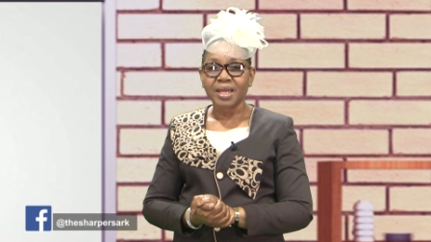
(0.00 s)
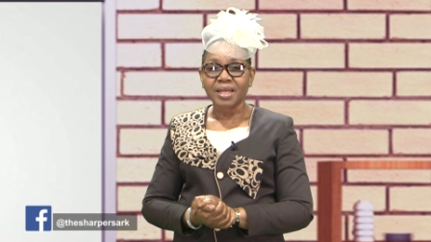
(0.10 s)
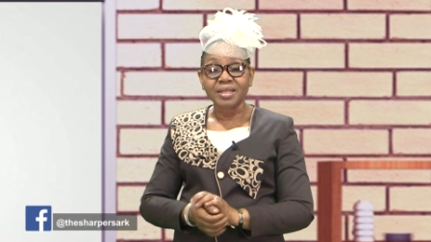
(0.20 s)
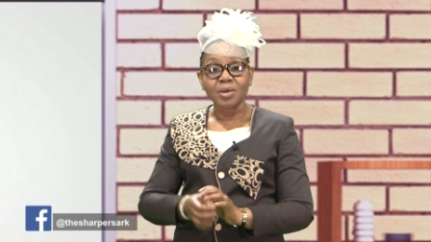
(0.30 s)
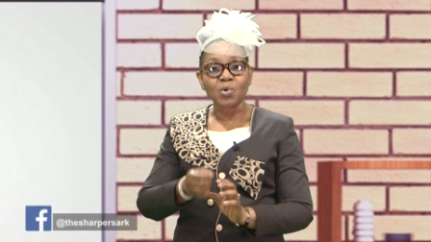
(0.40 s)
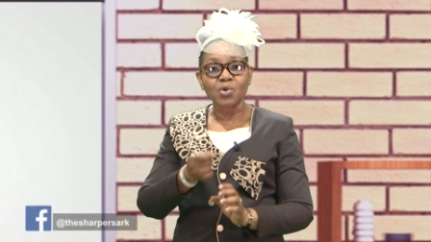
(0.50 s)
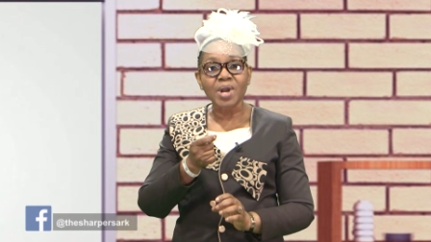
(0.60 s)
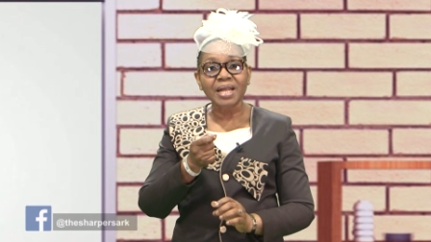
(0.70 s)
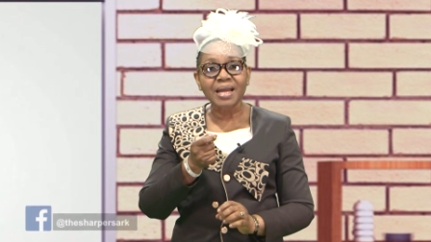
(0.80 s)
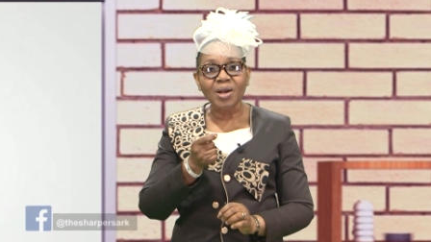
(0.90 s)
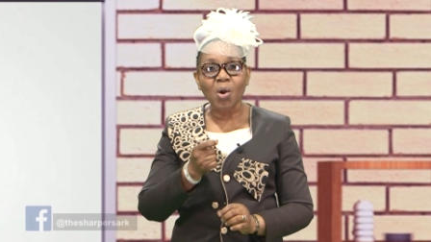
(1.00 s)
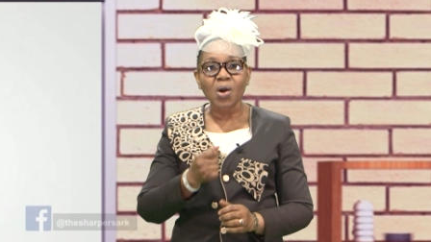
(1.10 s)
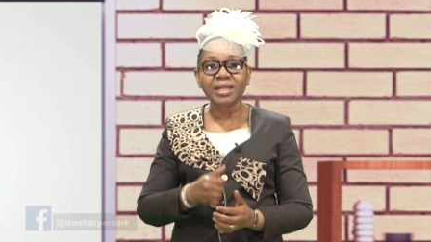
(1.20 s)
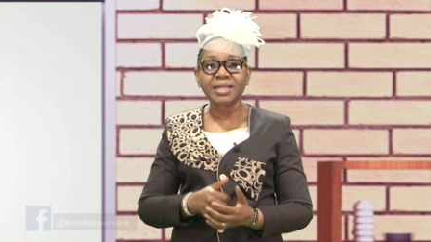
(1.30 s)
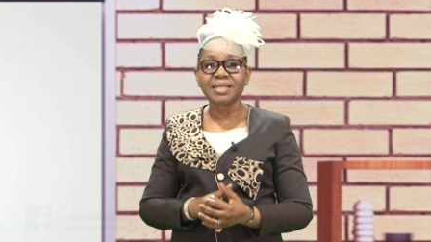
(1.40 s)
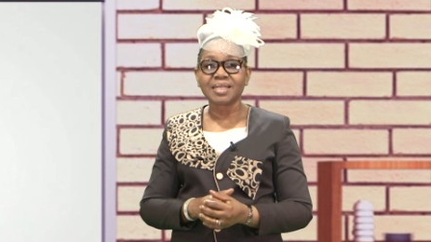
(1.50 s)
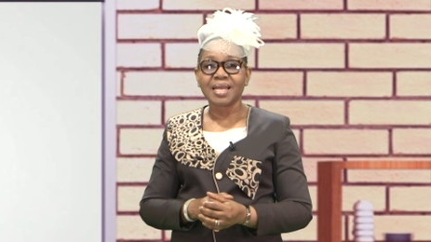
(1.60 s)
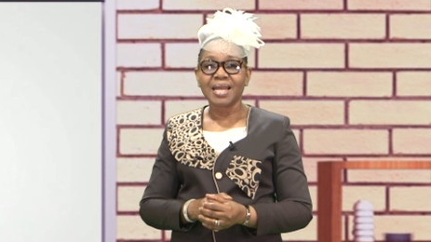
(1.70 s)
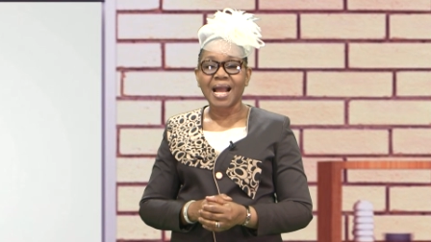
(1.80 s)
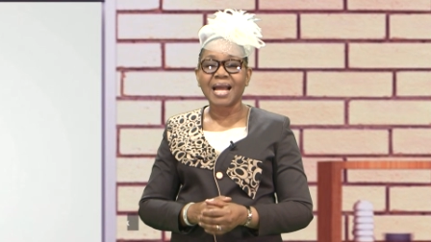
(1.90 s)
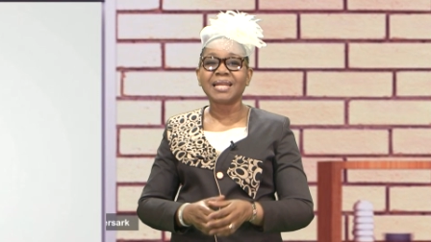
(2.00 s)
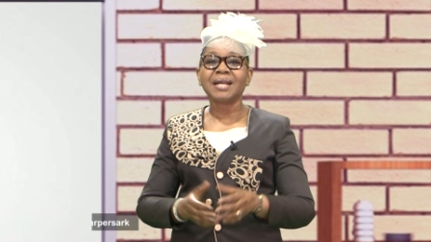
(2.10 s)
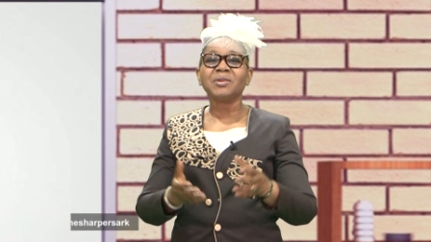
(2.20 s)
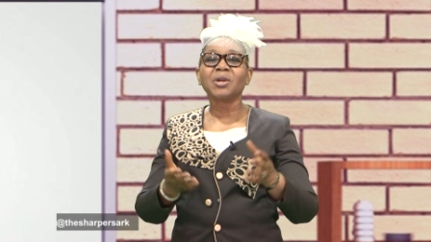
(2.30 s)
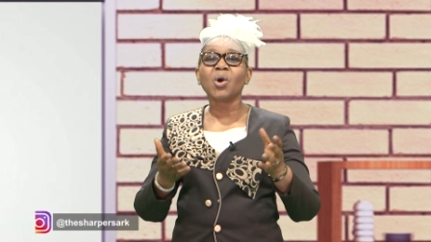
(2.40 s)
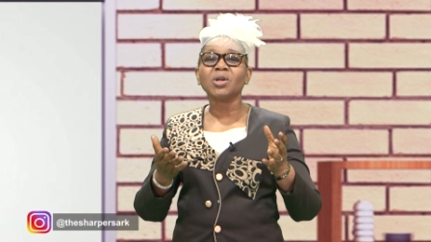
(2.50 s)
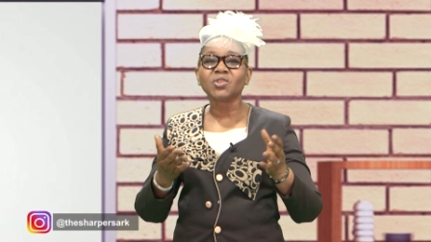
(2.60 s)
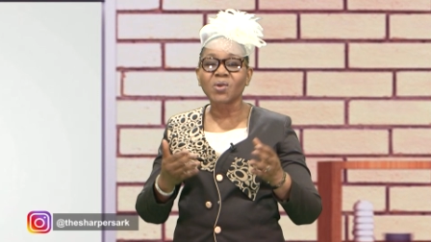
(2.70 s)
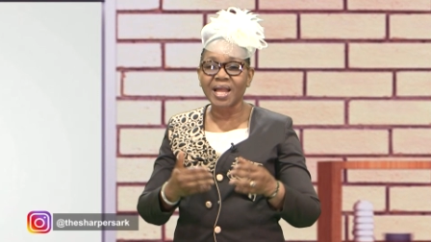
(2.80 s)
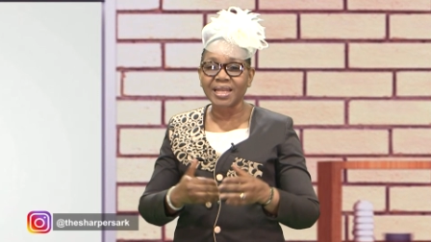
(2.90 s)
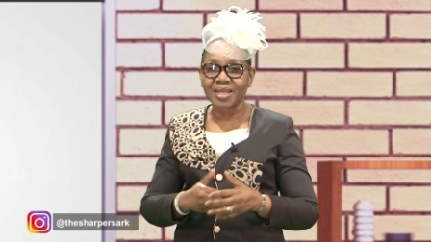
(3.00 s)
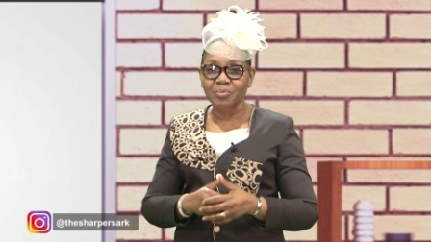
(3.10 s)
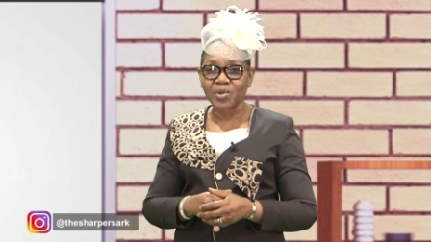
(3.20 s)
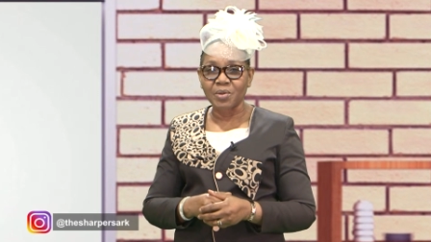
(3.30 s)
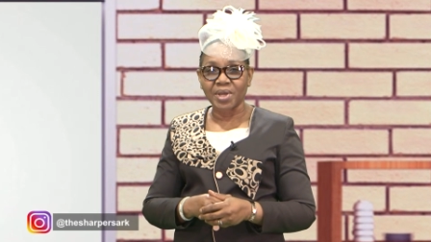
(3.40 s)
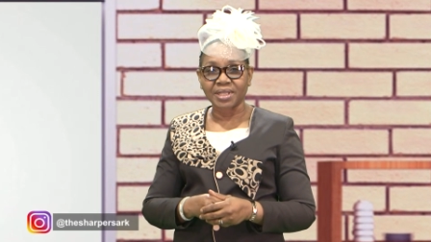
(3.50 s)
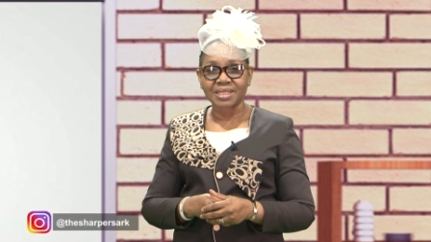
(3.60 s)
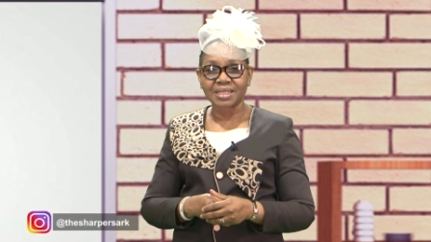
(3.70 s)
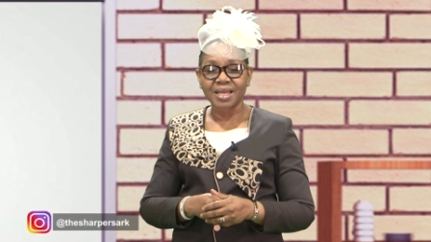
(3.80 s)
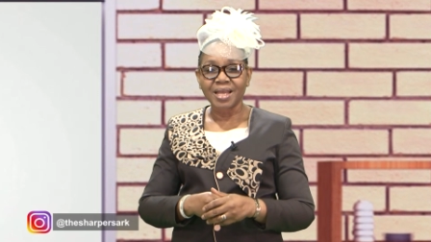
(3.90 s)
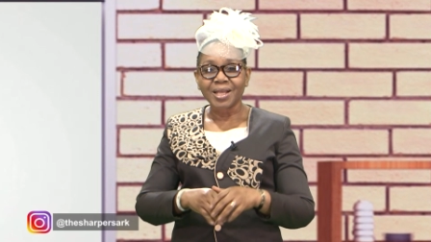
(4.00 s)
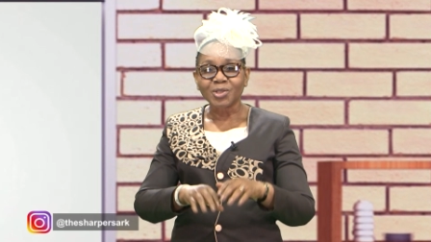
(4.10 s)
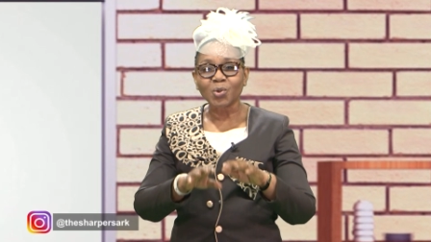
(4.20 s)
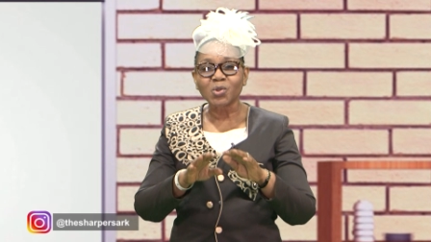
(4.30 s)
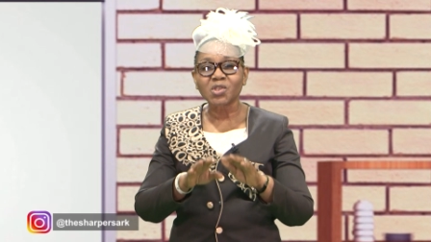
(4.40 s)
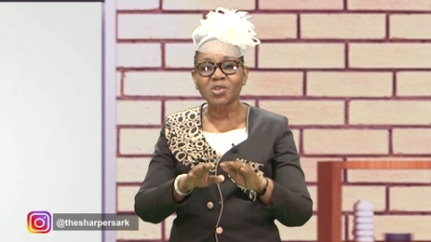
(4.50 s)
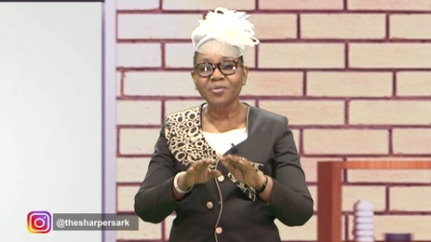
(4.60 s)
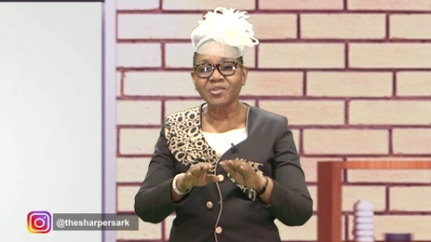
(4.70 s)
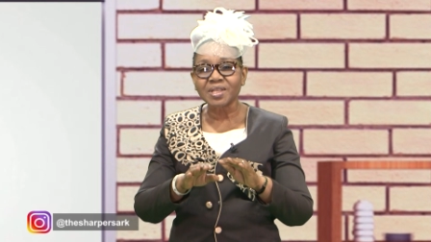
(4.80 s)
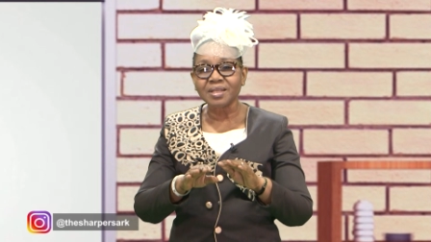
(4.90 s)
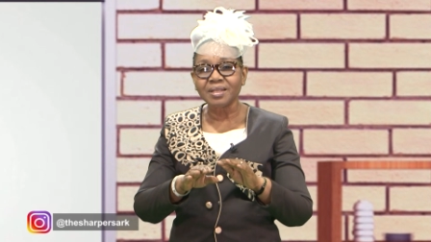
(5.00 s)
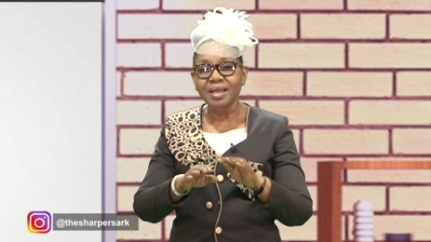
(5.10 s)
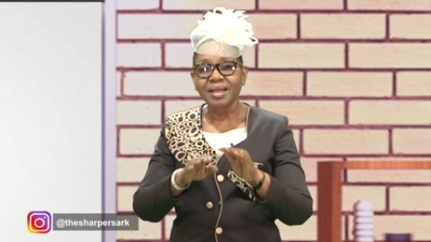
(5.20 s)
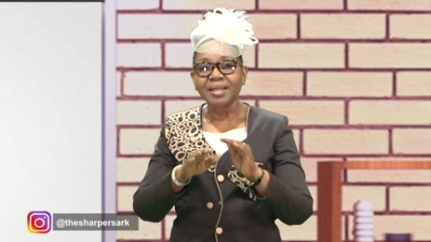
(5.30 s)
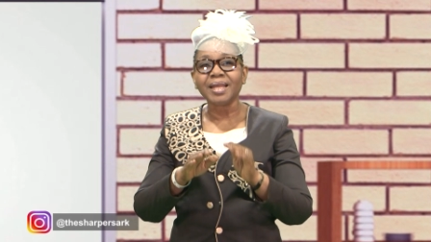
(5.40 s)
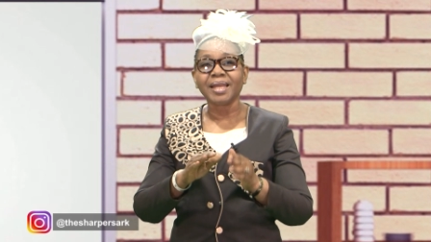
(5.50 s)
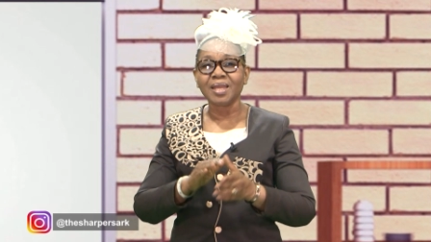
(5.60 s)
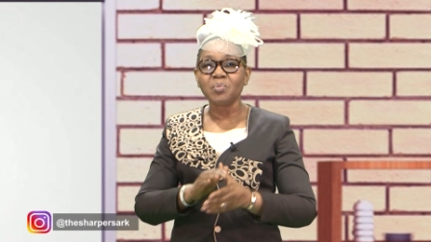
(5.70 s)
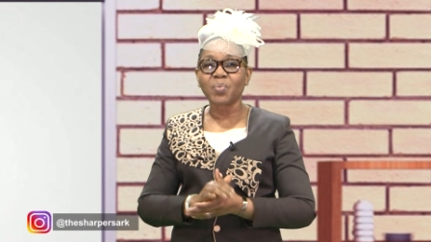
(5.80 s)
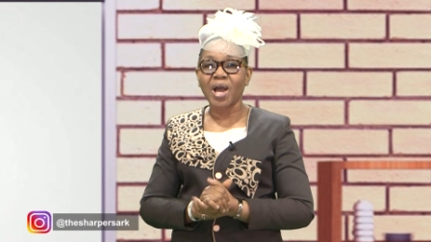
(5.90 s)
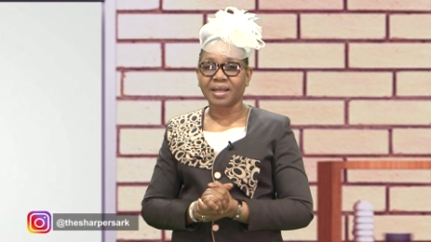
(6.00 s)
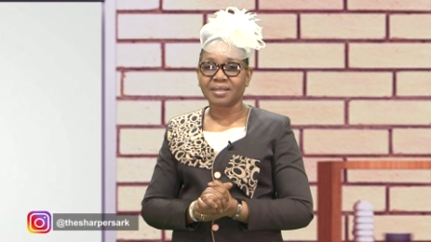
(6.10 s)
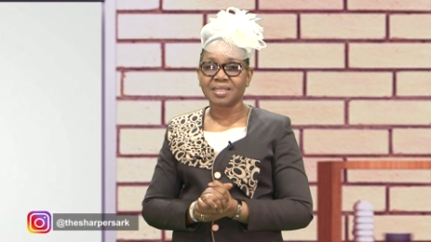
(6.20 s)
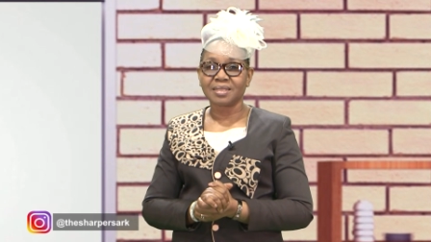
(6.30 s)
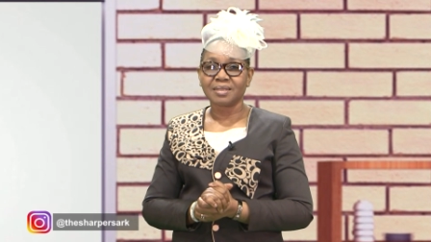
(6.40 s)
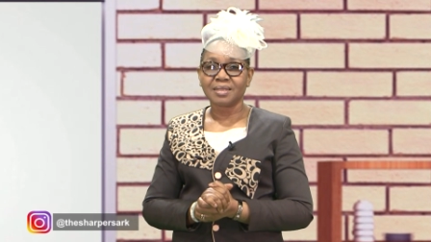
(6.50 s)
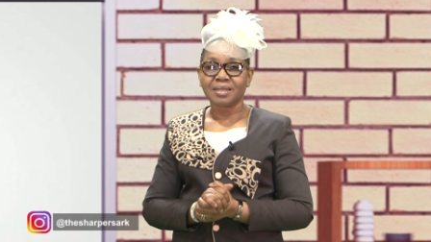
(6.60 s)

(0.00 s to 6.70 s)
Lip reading: They would rather call it an agricultural implement to soften the impact.